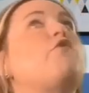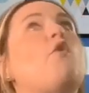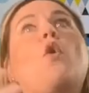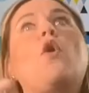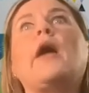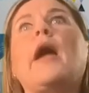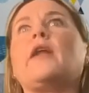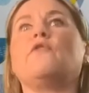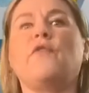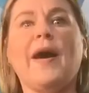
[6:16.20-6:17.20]
4
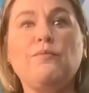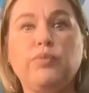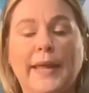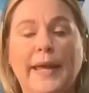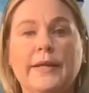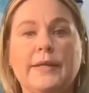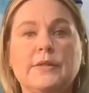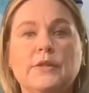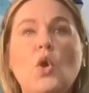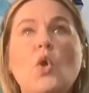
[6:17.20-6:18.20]
out of 5
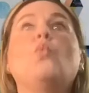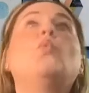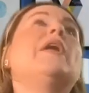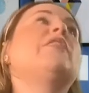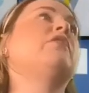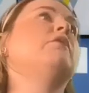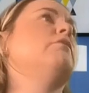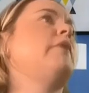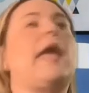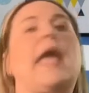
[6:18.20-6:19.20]
planets with
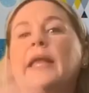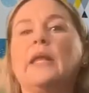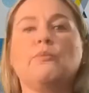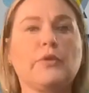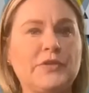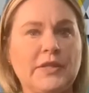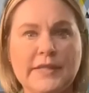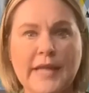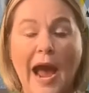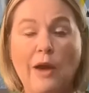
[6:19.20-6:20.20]

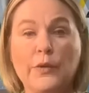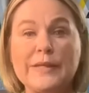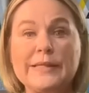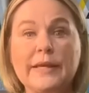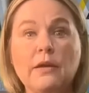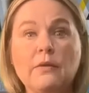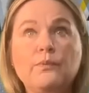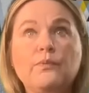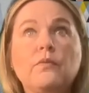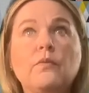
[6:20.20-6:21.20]
80% accuracy.
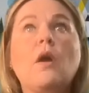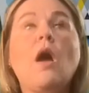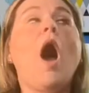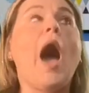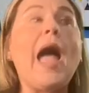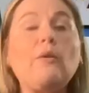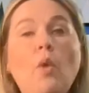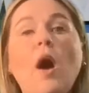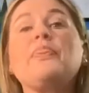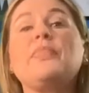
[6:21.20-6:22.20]
I
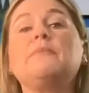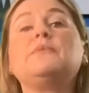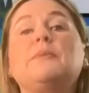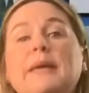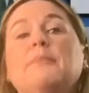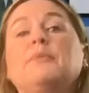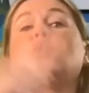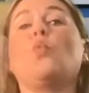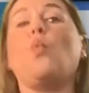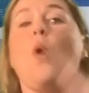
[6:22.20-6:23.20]
want them to be able
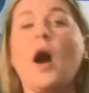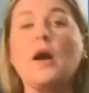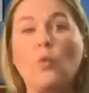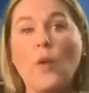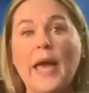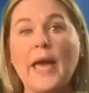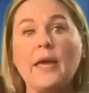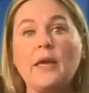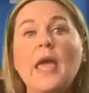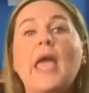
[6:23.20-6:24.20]
to walk
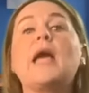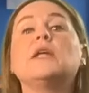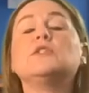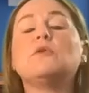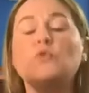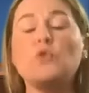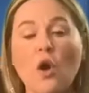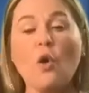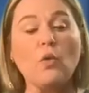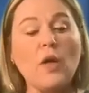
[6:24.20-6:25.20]
away and to
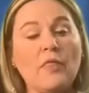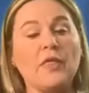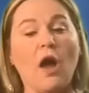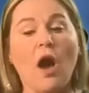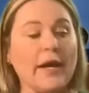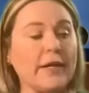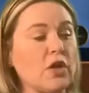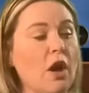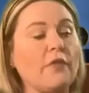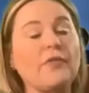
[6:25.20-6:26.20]
know that I
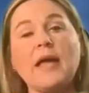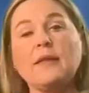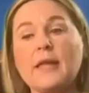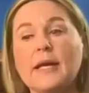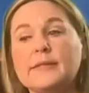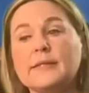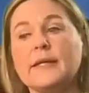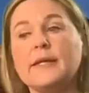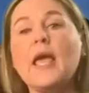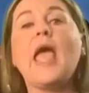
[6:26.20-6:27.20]
taught that
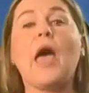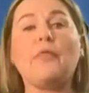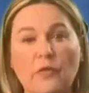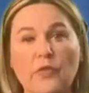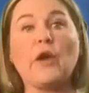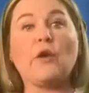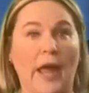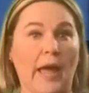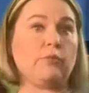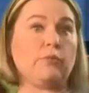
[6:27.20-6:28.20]
lesson and that they're
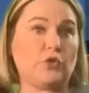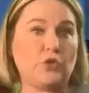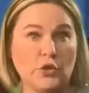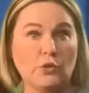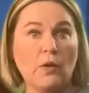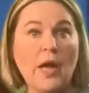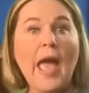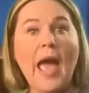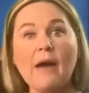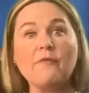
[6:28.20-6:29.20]
able to
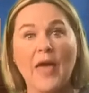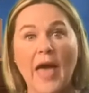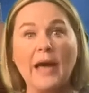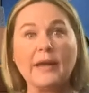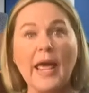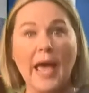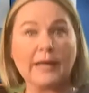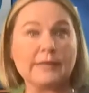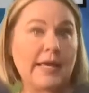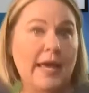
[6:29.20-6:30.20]
have that
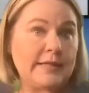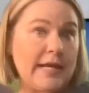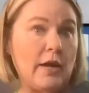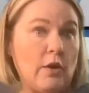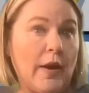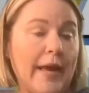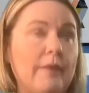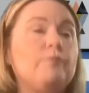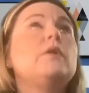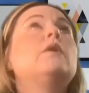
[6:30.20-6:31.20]
as a takeaway.